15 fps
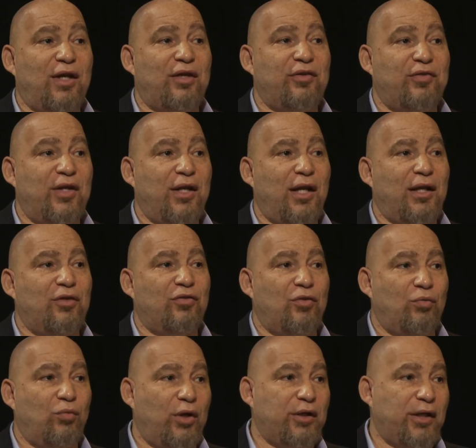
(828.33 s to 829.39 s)
I say that is the
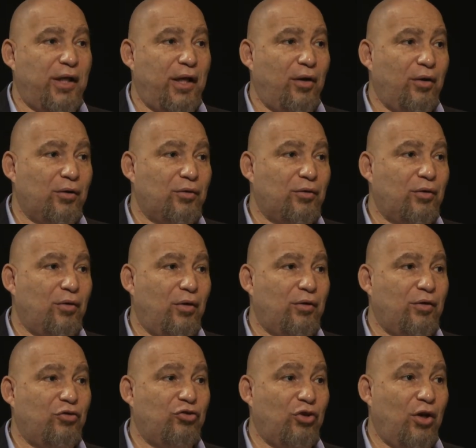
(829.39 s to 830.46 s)
one character on
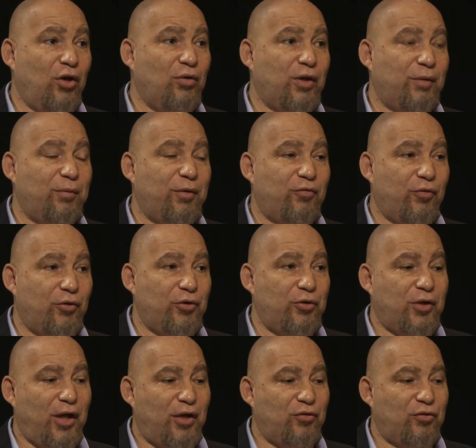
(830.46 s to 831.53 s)
the show that before you
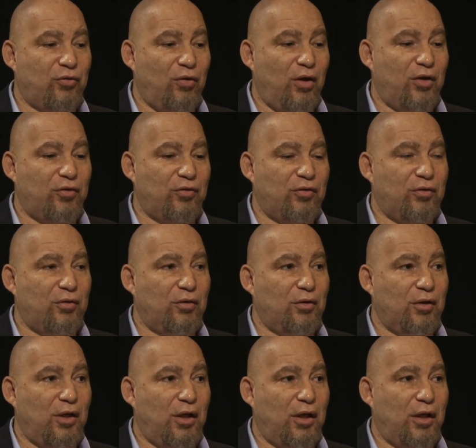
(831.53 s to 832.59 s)
guys crossed
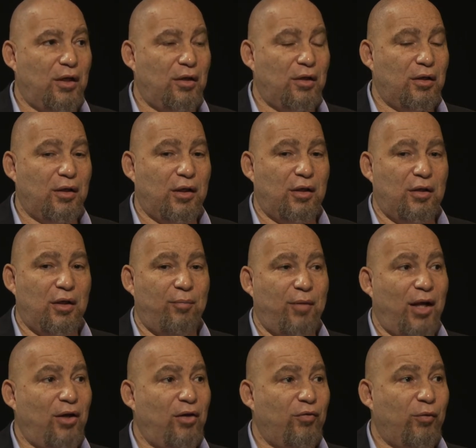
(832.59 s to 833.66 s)
and
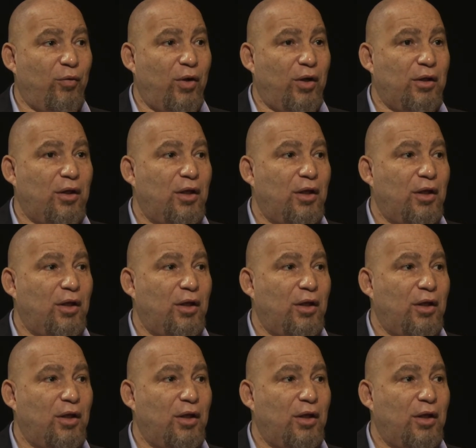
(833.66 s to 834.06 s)
met everyone,